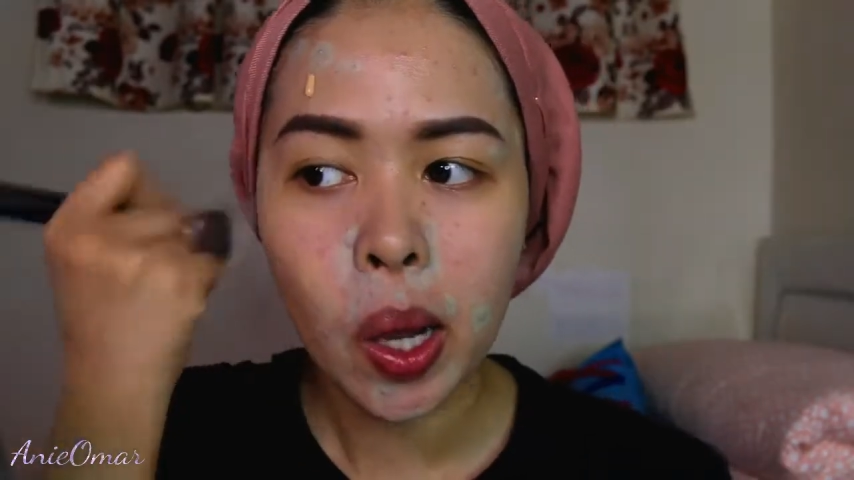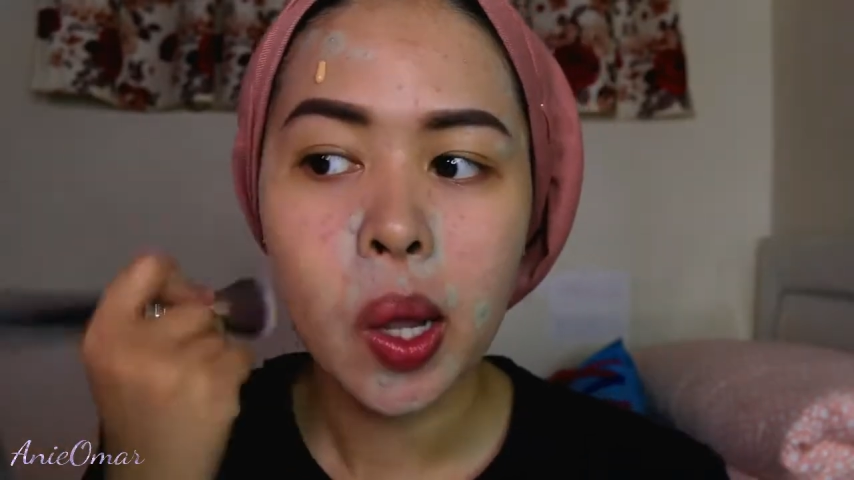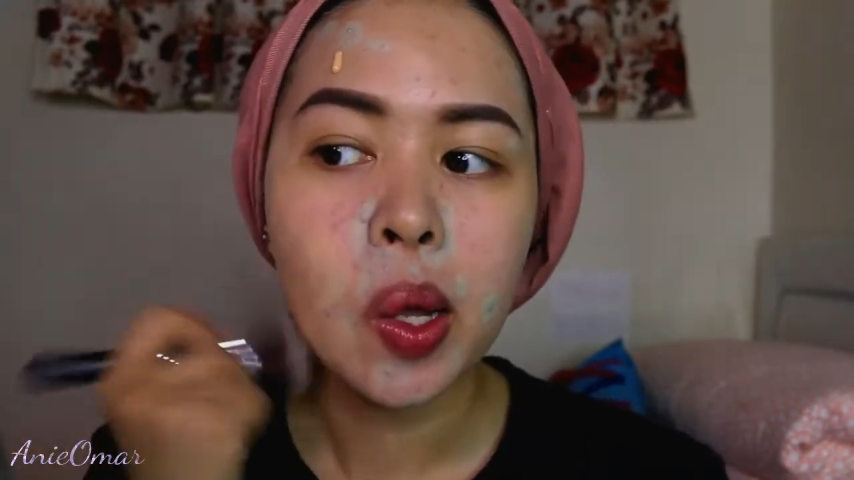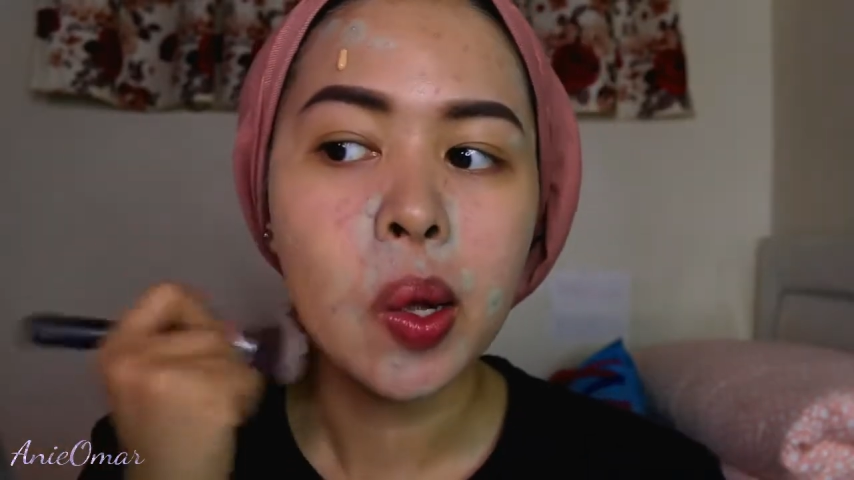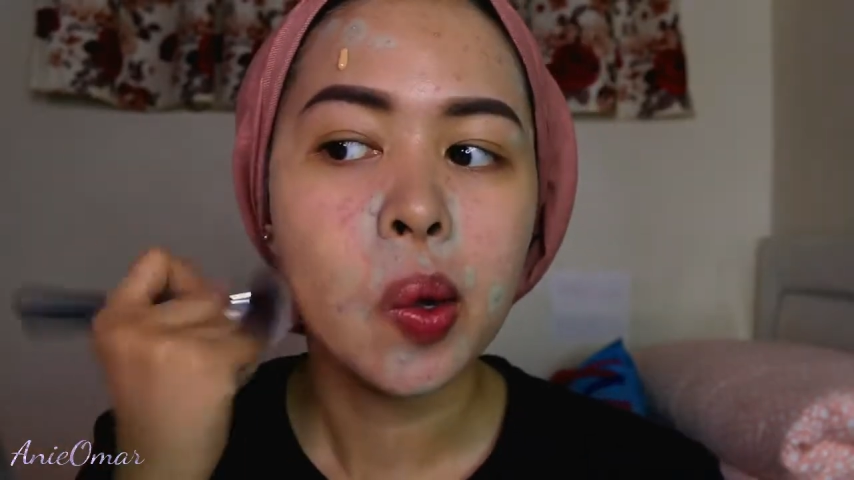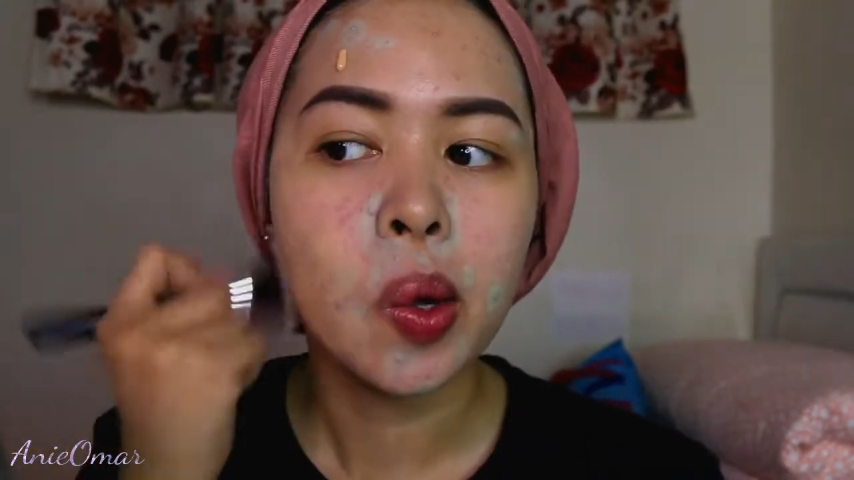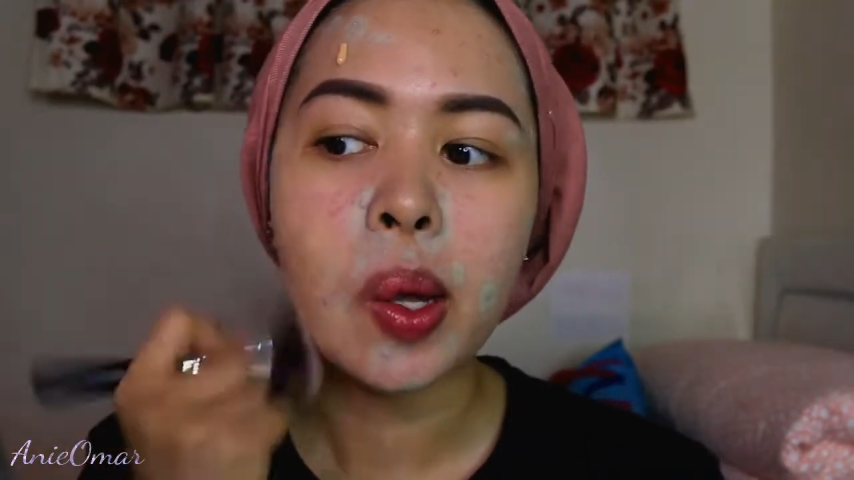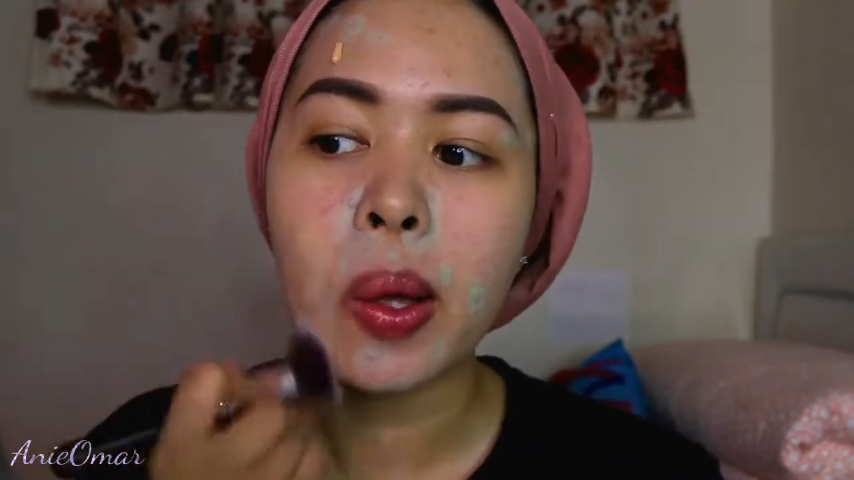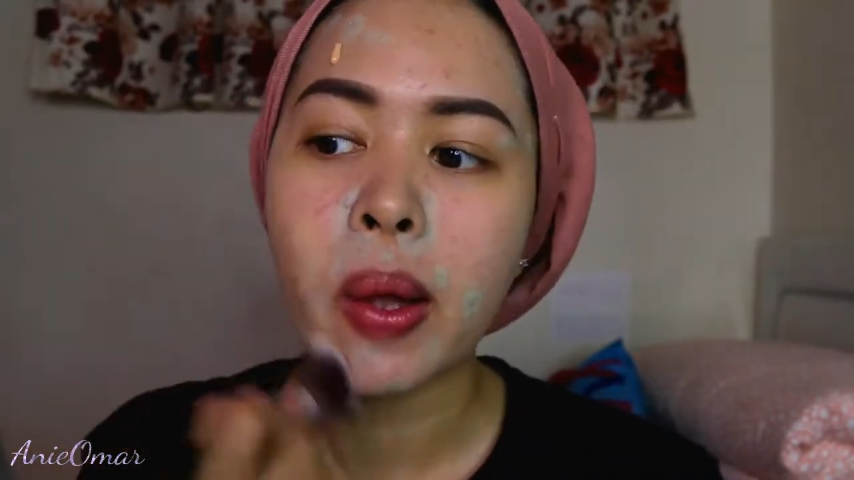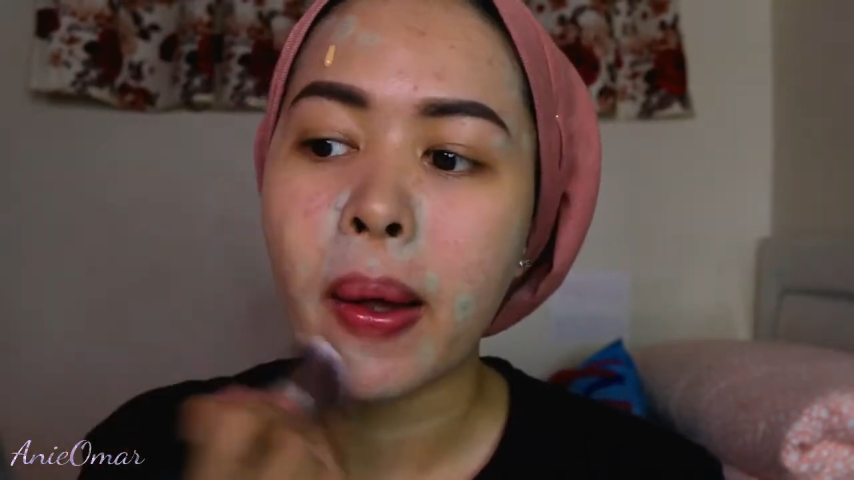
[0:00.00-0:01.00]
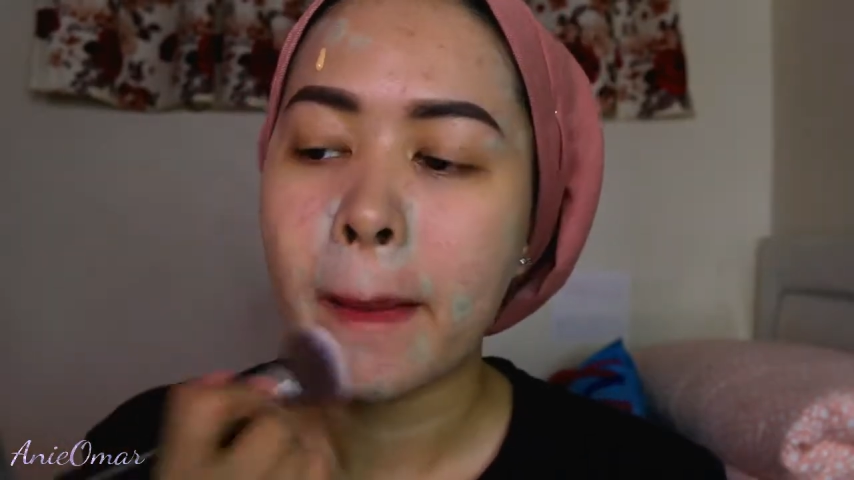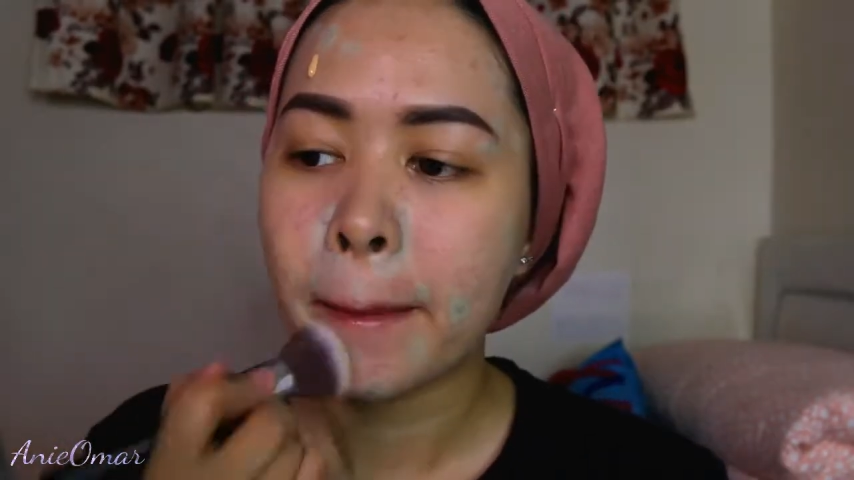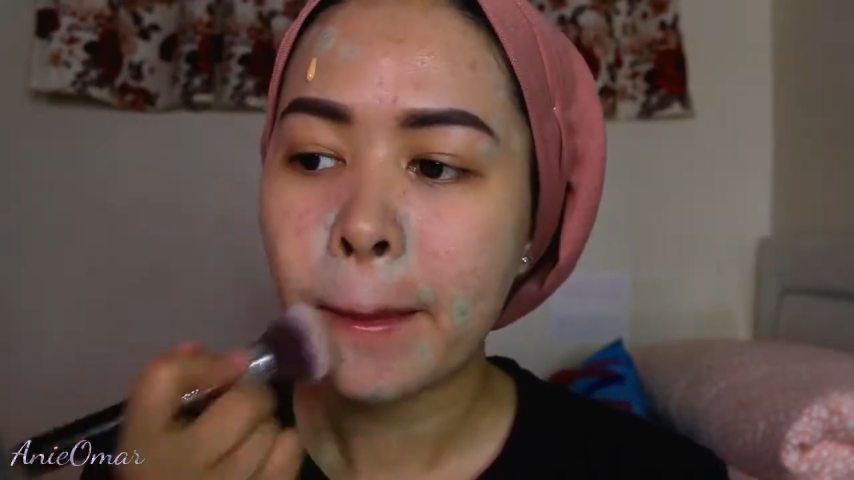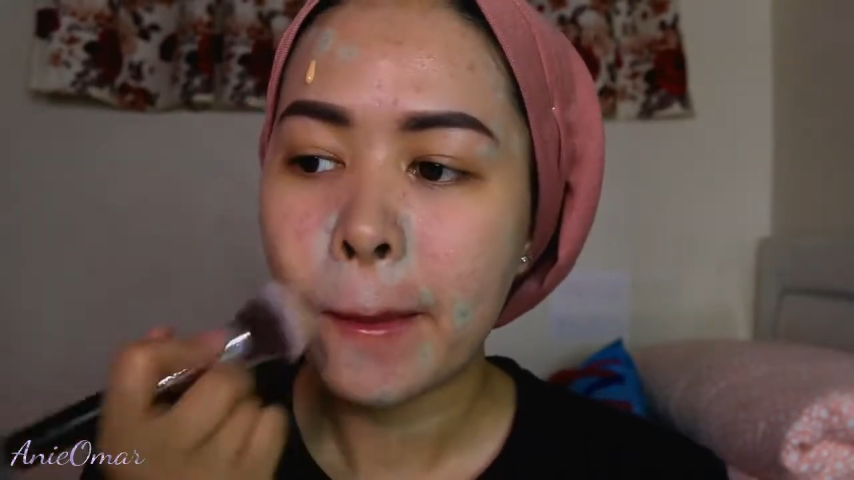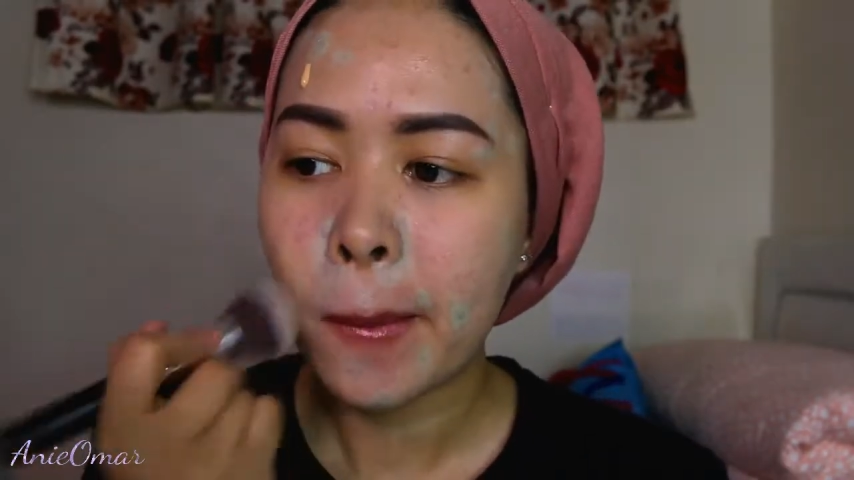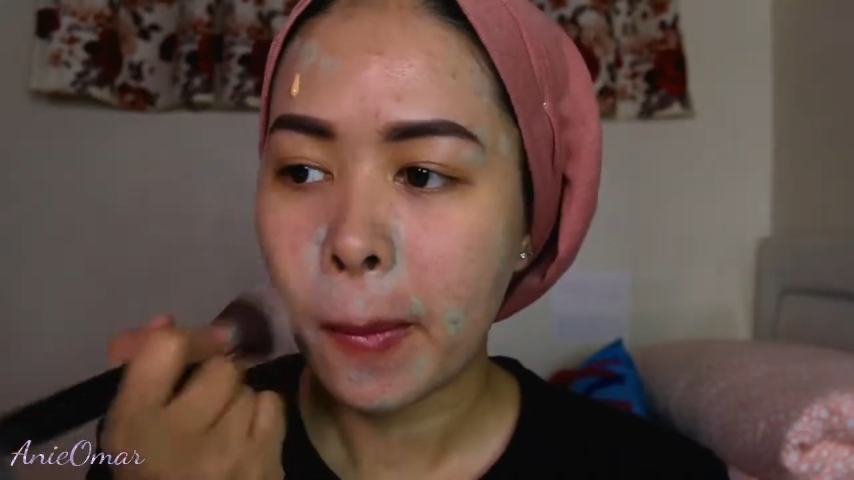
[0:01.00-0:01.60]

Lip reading: I'm just gonna pump that